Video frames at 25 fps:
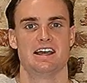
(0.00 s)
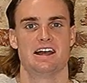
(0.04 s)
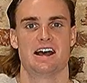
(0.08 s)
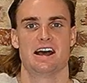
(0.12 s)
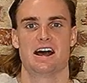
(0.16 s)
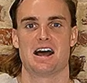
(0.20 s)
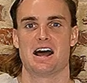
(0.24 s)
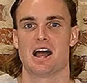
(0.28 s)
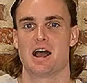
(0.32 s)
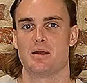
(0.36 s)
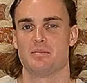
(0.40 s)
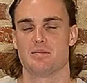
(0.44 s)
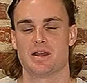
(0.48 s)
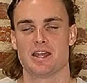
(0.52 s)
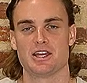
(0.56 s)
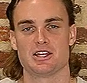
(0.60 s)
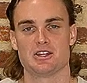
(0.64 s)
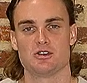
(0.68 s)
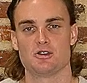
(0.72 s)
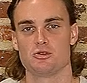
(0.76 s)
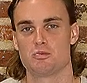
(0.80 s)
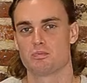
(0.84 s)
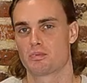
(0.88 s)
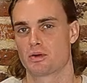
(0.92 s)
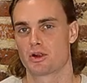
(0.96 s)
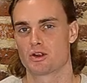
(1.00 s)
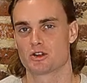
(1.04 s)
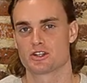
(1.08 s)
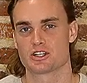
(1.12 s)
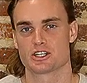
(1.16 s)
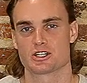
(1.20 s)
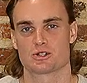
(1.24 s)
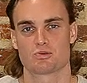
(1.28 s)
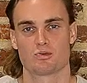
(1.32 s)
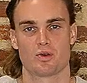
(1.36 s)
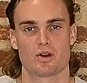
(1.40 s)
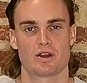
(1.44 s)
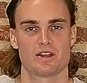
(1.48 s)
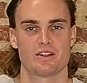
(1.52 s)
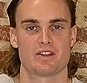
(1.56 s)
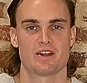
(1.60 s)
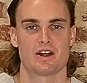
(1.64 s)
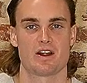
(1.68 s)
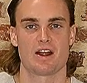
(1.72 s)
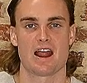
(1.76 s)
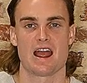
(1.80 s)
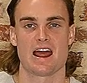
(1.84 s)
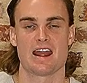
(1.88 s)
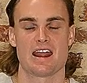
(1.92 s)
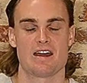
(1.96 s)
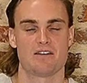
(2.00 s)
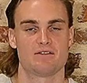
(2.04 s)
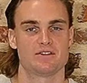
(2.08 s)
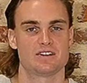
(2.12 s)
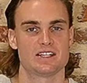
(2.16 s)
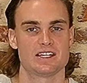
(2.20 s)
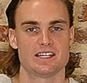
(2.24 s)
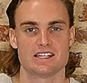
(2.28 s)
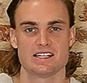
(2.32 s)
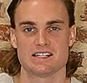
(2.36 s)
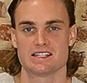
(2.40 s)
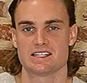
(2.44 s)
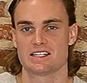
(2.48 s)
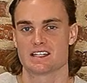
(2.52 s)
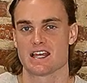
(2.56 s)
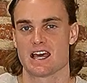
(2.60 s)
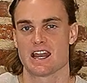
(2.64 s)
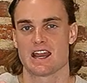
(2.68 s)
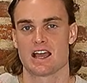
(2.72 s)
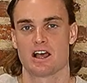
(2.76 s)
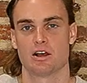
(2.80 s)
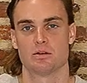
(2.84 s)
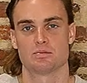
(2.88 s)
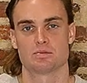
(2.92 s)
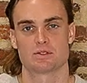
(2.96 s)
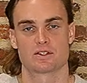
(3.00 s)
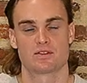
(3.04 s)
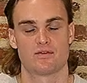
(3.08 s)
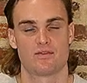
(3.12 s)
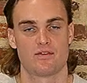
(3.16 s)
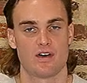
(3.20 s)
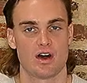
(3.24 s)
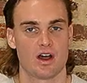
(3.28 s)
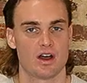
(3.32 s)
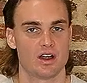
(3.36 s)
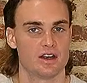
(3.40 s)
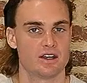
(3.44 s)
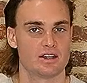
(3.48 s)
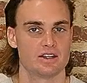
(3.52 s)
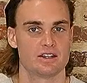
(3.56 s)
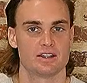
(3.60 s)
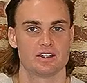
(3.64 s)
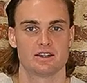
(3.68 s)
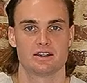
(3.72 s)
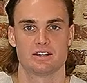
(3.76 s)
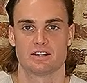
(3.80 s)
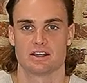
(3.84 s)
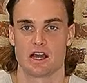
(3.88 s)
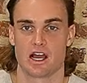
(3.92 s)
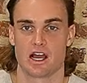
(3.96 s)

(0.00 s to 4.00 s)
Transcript: and you purchase one of their NFTs that helps fund